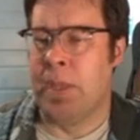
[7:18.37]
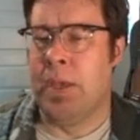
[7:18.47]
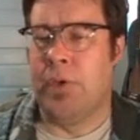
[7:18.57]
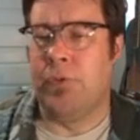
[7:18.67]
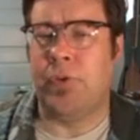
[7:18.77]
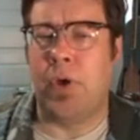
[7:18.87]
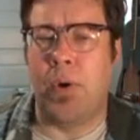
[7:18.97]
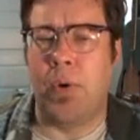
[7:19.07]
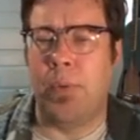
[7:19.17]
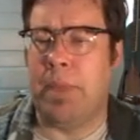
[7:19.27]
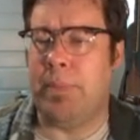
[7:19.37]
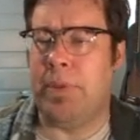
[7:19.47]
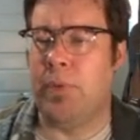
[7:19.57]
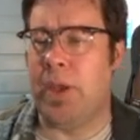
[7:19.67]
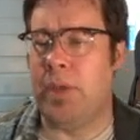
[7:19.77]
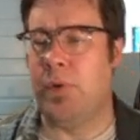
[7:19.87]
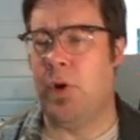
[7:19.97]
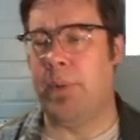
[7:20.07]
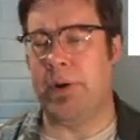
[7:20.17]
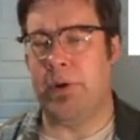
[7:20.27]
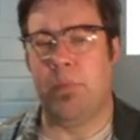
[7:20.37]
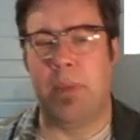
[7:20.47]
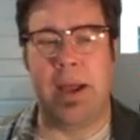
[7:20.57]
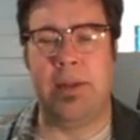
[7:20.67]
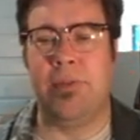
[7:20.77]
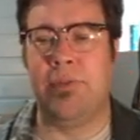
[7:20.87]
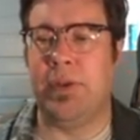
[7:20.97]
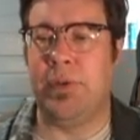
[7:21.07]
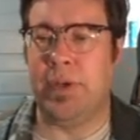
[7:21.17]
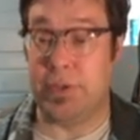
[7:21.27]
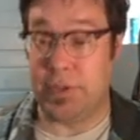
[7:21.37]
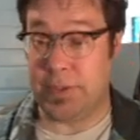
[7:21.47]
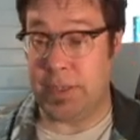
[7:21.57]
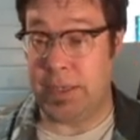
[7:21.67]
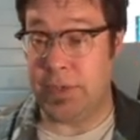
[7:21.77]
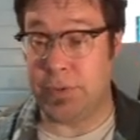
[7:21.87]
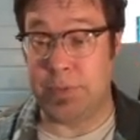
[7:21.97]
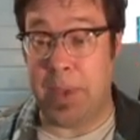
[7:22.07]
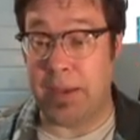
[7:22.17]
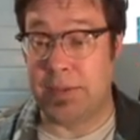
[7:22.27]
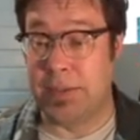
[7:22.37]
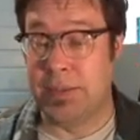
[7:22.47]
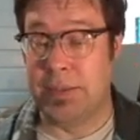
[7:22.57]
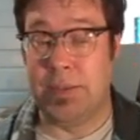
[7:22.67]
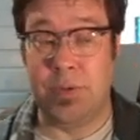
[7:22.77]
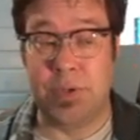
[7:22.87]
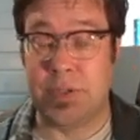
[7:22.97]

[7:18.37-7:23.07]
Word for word: So maybe the way you know about your own mind is that you can just introspect, you just